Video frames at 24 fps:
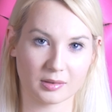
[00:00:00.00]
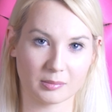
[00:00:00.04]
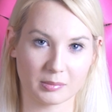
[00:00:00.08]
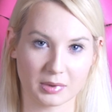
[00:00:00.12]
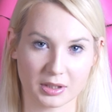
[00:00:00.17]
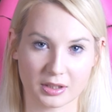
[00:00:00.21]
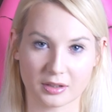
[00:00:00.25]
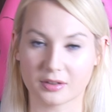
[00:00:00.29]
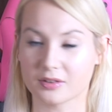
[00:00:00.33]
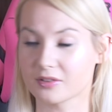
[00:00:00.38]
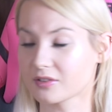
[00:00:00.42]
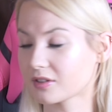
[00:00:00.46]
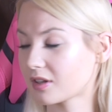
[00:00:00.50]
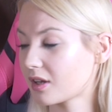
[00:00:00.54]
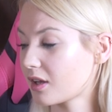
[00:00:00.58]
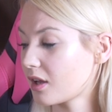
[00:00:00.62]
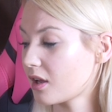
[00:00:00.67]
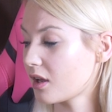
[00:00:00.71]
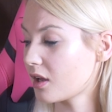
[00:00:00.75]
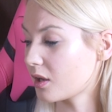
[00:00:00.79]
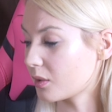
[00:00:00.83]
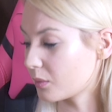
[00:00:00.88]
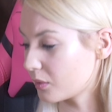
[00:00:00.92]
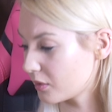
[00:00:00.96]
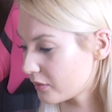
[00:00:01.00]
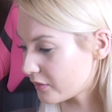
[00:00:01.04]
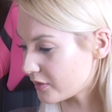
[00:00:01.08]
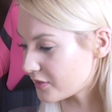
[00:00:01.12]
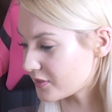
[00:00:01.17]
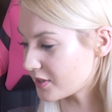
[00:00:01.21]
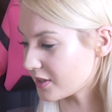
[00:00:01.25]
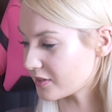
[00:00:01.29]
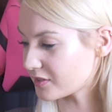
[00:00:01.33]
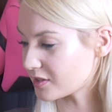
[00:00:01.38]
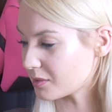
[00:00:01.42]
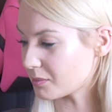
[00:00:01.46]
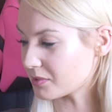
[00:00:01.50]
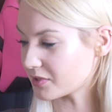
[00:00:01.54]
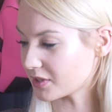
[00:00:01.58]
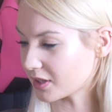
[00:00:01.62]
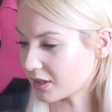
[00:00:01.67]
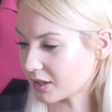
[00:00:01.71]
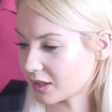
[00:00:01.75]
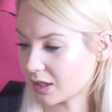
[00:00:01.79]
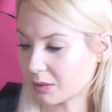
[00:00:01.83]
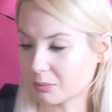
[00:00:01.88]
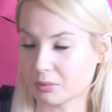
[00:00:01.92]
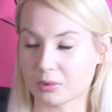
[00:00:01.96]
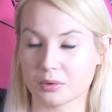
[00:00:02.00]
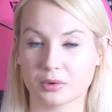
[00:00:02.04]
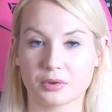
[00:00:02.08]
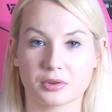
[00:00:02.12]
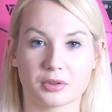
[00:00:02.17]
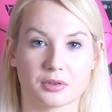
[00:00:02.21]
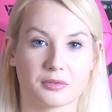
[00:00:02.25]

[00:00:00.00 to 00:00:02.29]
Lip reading: Because with a 60% keyboard,